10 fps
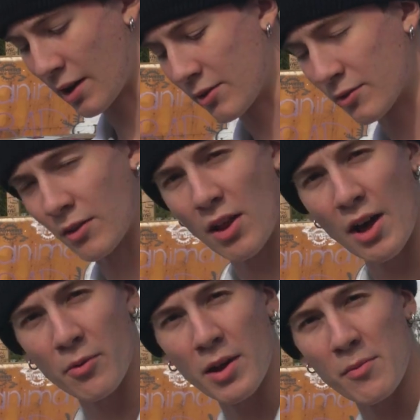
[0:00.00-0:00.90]
There's a
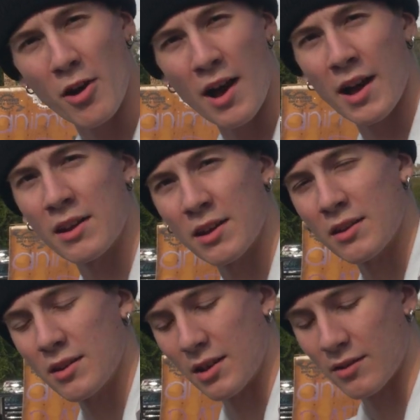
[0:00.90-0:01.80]
lot of weight behind it.
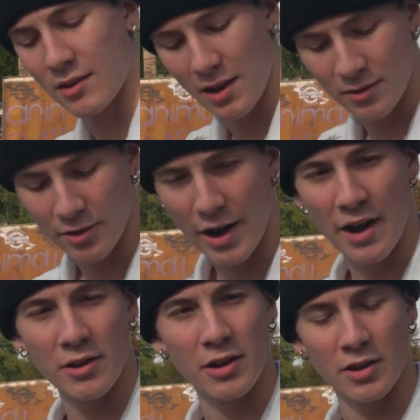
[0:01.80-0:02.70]
It stays
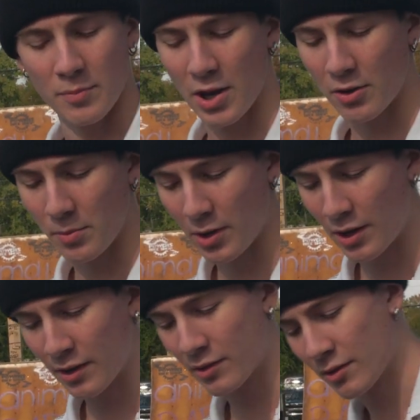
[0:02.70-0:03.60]
grounded on the pedal boss.